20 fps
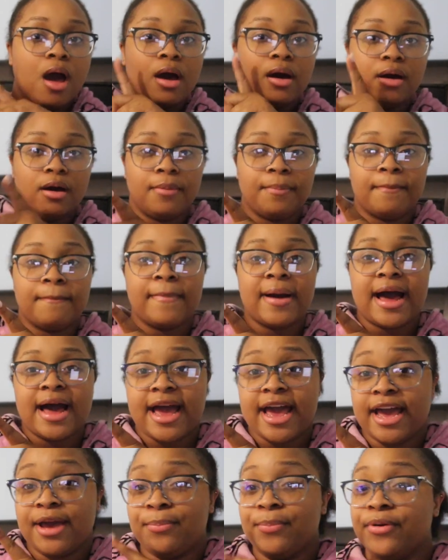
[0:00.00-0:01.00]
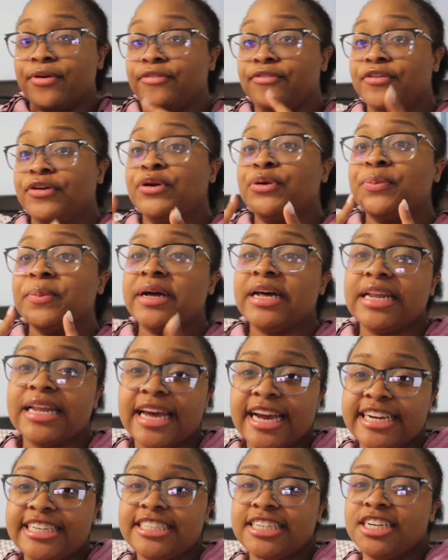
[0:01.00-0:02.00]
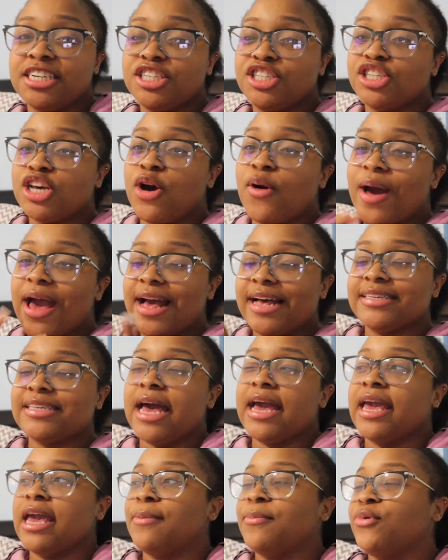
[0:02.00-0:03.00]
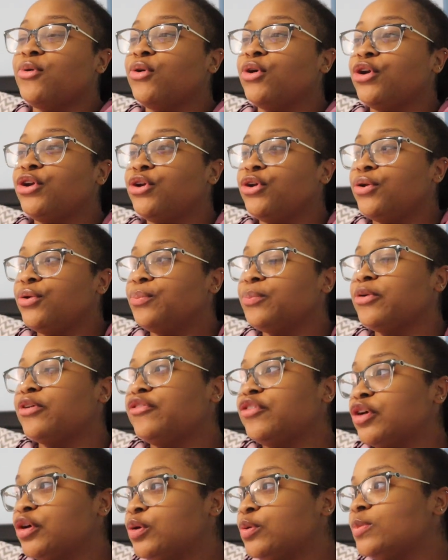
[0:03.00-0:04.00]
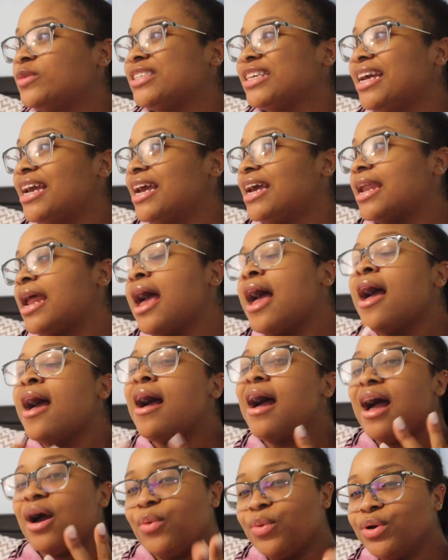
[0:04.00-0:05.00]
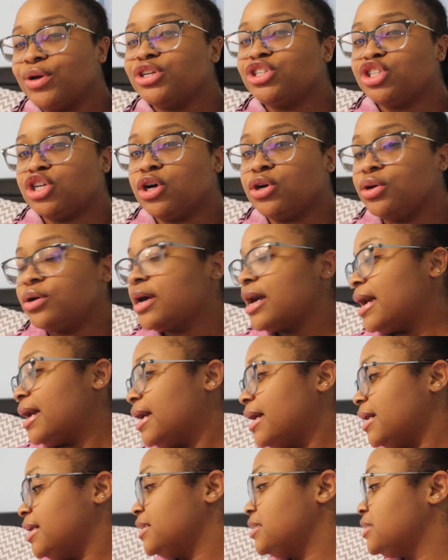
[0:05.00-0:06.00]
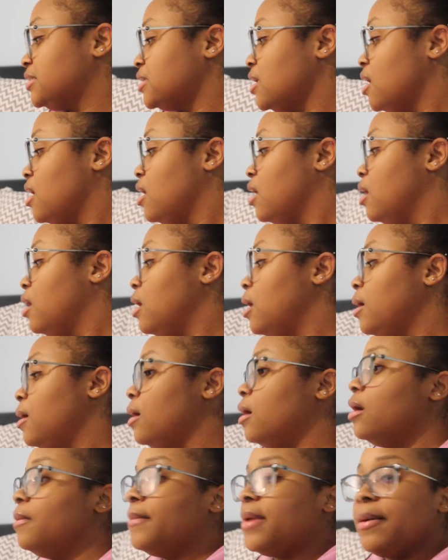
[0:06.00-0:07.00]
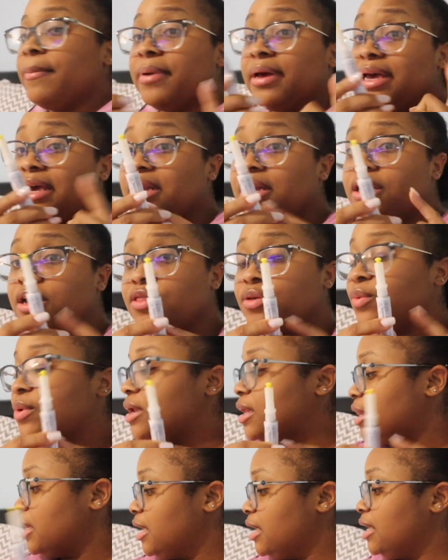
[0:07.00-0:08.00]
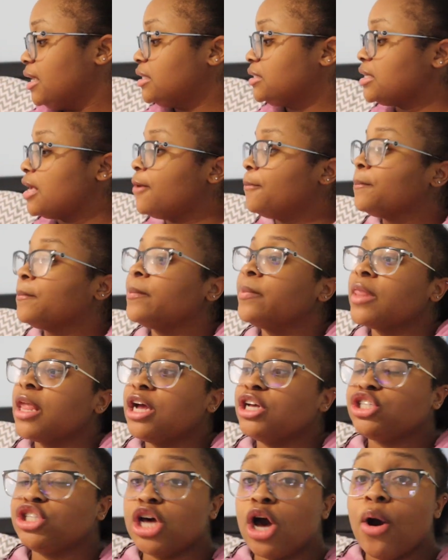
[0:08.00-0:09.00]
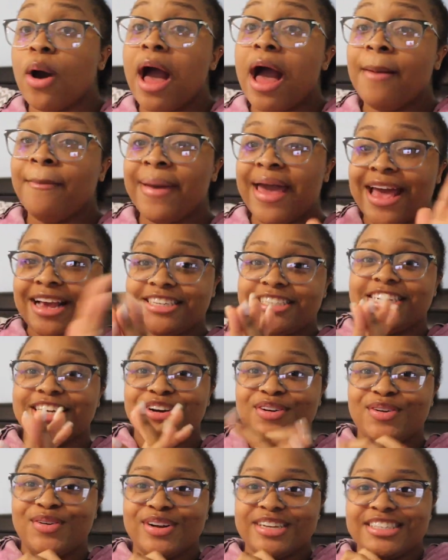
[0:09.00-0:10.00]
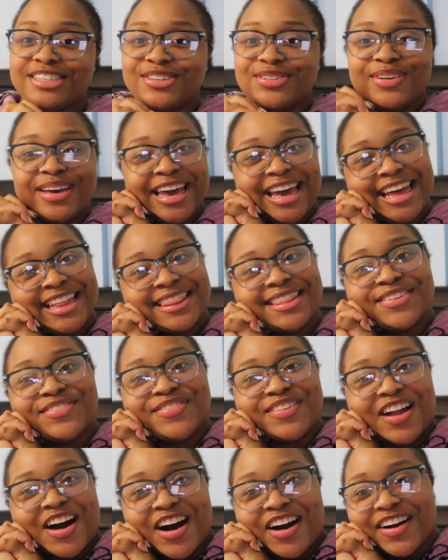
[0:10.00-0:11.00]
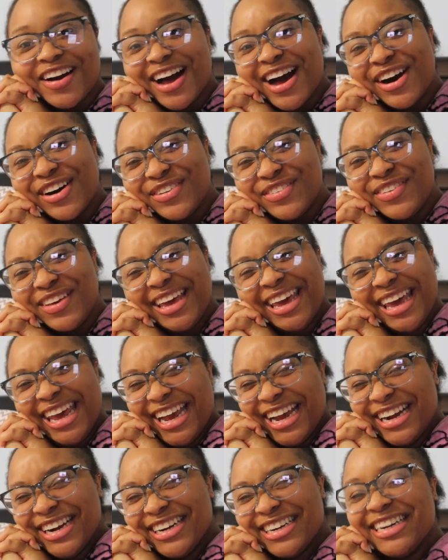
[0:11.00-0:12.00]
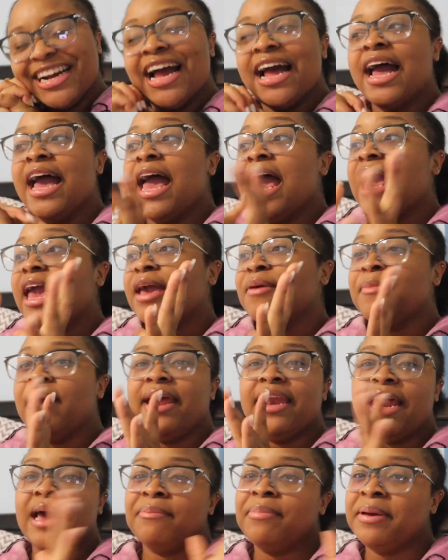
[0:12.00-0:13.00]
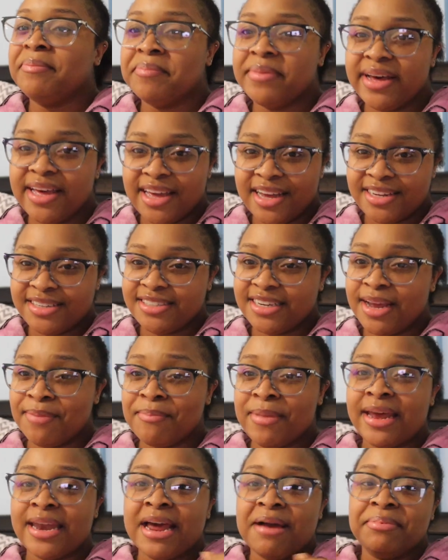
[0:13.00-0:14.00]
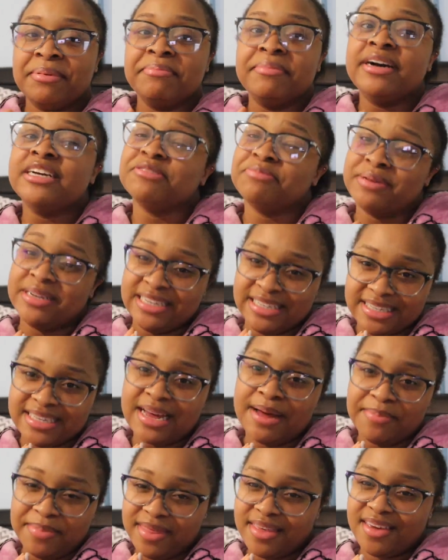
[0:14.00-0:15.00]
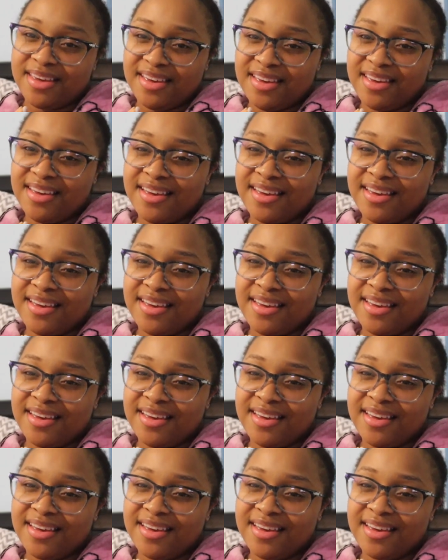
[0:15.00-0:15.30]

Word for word: up my perfume collection. So as I get more perfumes in, I will show you guys. Um, I'm going to get another one of these. So I'm actually going to end the vlog off here. It may not be much. It may not be much, but it's something.